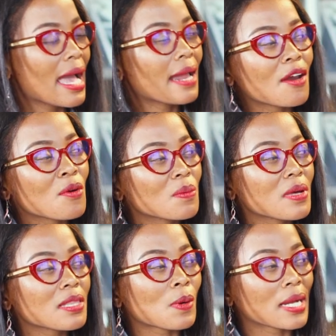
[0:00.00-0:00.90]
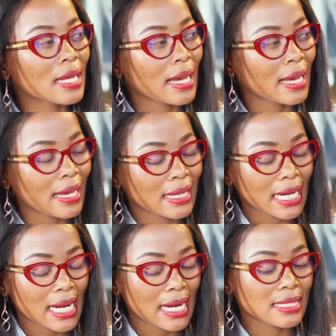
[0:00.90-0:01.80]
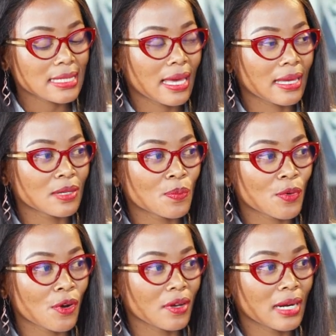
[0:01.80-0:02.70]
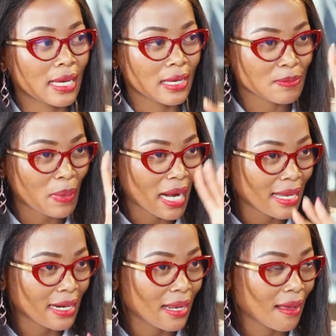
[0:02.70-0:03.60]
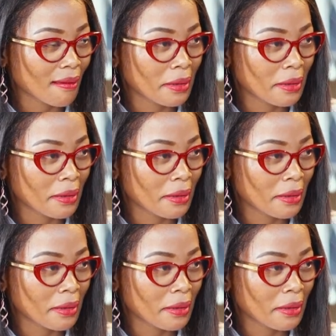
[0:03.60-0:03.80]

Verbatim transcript: And I remember the one guy in class had brought like his plan.